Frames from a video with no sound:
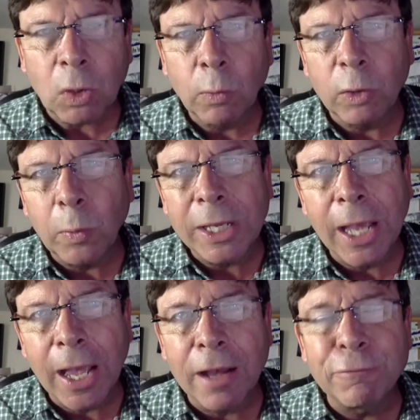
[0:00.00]
When we
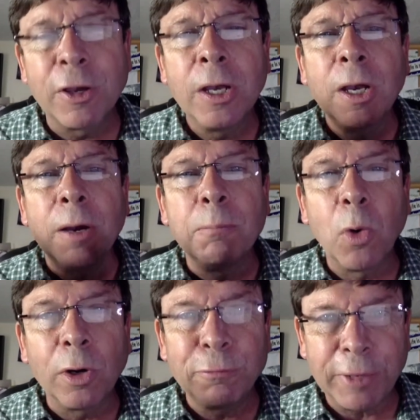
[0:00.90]
have
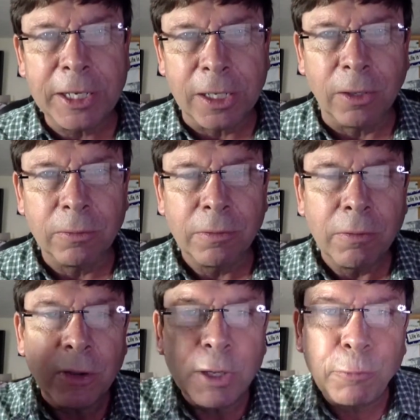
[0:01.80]
more video,
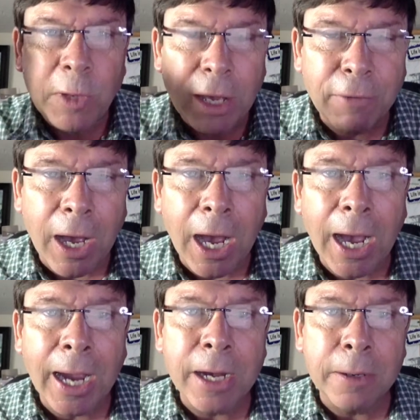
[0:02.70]
if we have a
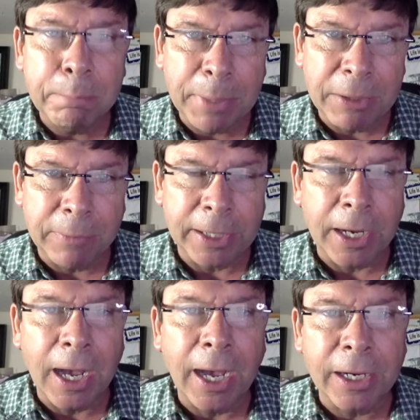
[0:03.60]
higher bit rate,
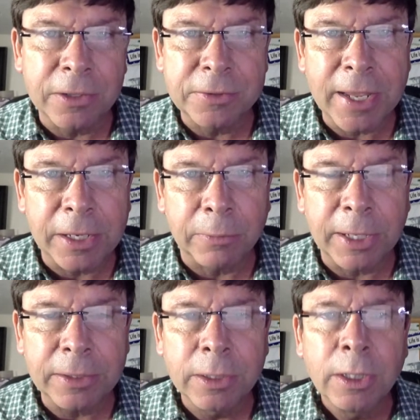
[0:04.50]
a higher data
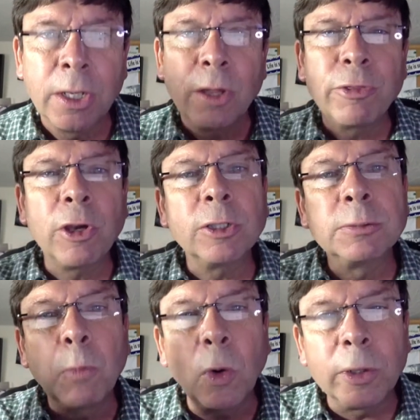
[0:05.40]
rate,
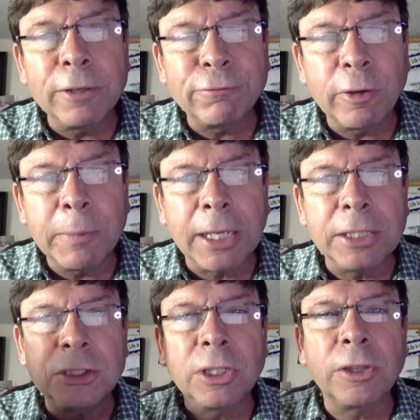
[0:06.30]
there's more
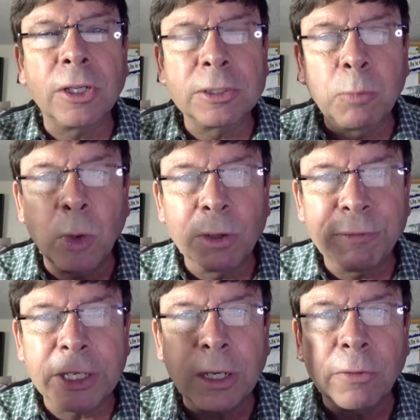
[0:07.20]
information, there's more
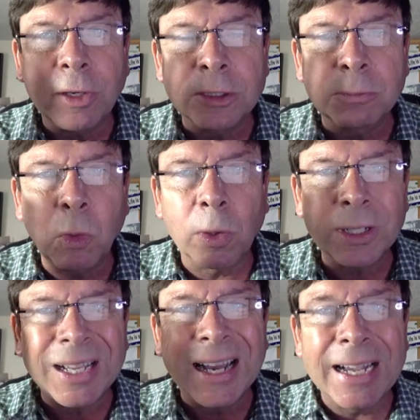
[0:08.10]
video, there's more
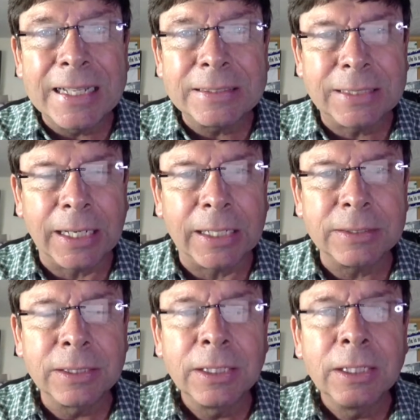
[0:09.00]
content